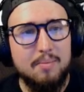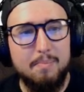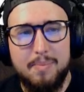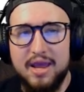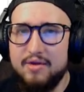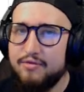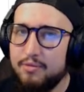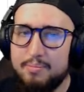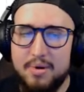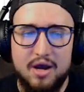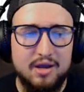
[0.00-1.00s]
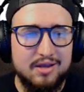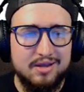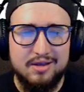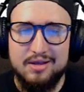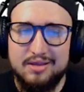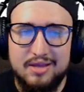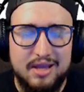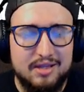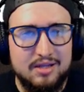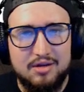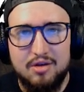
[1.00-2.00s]
bang for buck, the
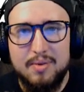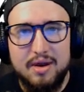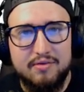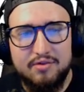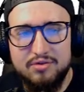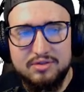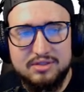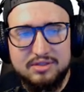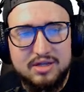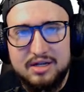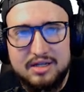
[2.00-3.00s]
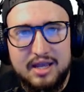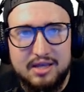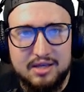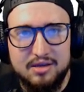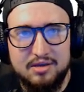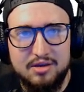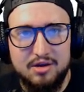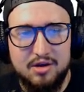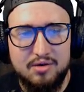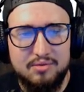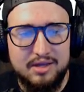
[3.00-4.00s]
$18 microphone's going to take it, you know?